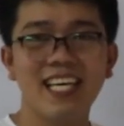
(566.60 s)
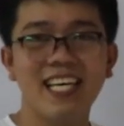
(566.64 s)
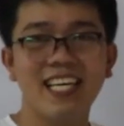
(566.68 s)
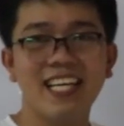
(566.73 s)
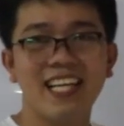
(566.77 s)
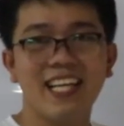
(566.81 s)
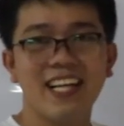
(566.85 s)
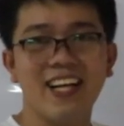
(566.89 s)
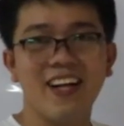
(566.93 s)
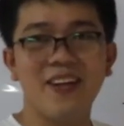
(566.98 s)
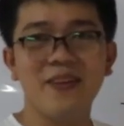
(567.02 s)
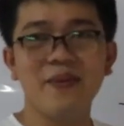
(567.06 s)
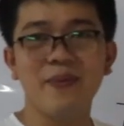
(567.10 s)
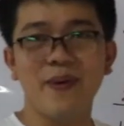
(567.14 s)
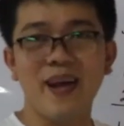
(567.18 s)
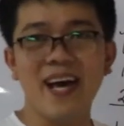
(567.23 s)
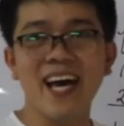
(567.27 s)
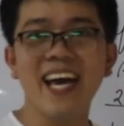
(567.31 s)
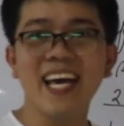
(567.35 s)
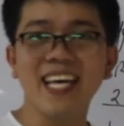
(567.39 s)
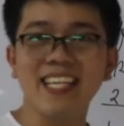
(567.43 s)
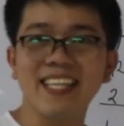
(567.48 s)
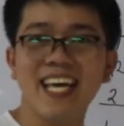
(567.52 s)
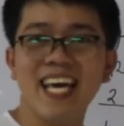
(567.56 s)

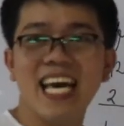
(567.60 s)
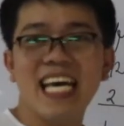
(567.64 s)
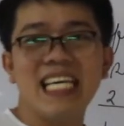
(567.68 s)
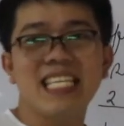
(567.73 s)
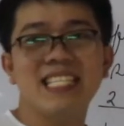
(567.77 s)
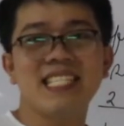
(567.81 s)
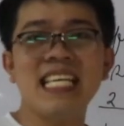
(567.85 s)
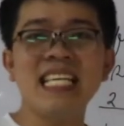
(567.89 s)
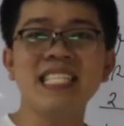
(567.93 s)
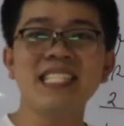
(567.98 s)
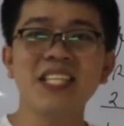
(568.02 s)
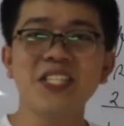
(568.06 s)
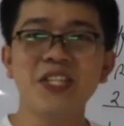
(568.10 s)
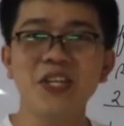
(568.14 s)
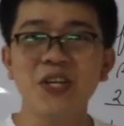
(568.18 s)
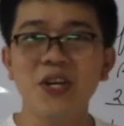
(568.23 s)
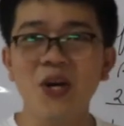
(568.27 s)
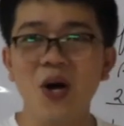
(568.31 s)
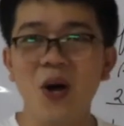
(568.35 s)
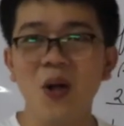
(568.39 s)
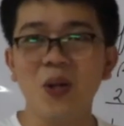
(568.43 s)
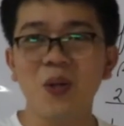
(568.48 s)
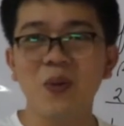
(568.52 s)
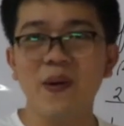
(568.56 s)
Alright, since that you
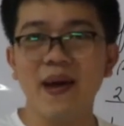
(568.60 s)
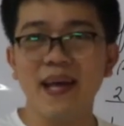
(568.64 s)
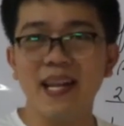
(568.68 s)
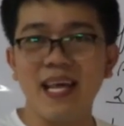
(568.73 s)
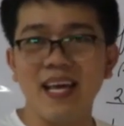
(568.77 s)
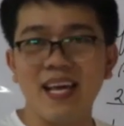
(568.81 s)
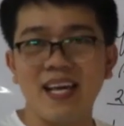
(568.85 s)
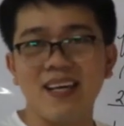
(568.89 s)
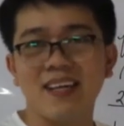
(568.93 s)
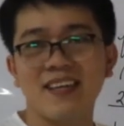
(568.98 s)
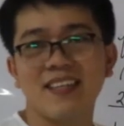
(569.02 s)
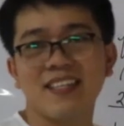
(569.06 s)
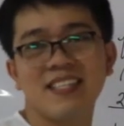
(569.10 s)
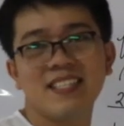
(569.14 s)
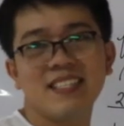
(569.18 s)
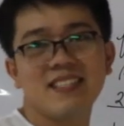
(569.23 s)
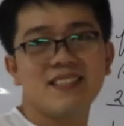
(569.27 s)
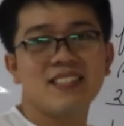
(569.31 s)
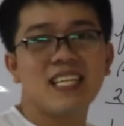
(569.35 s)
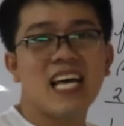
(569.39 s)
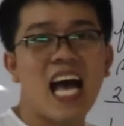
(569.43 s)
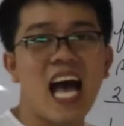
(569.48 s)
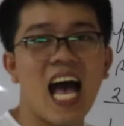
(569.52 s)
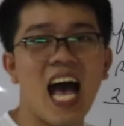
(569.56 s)
know already
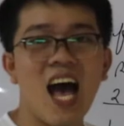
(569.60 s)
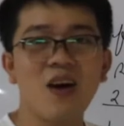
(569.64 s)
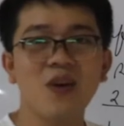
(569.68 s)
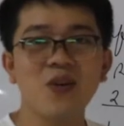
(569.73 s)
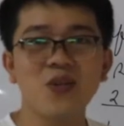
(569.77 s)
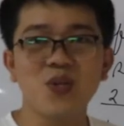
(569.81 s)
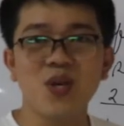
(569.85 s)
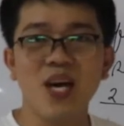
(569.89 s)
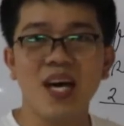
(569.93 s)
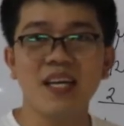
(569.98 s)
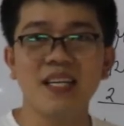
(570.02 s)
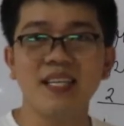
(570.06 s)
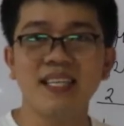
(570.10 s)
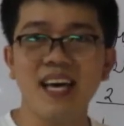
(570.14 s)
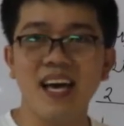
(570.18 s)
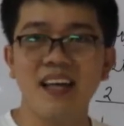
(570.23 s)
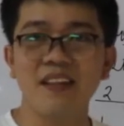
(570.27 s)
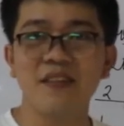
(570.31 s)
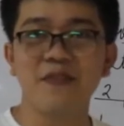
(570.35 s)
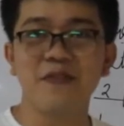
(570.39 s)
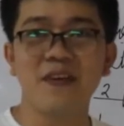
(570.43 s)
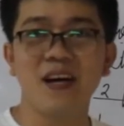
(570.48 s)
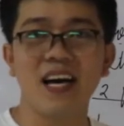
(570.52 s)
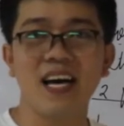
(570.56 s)
how to
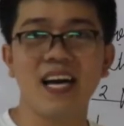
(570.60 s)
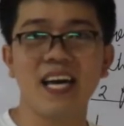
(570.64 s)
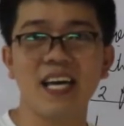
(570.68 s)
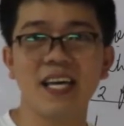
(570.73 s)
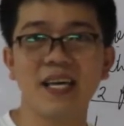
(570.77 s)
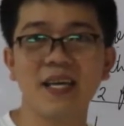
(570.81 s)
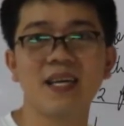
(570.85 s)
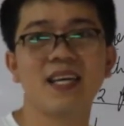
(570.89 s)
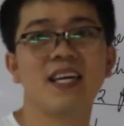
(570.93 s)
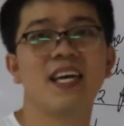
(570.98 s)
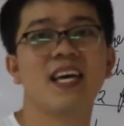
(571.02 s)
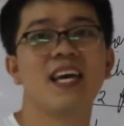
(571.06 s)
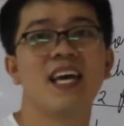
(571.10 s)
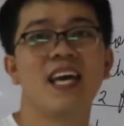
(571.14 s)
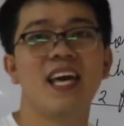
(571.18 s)
identify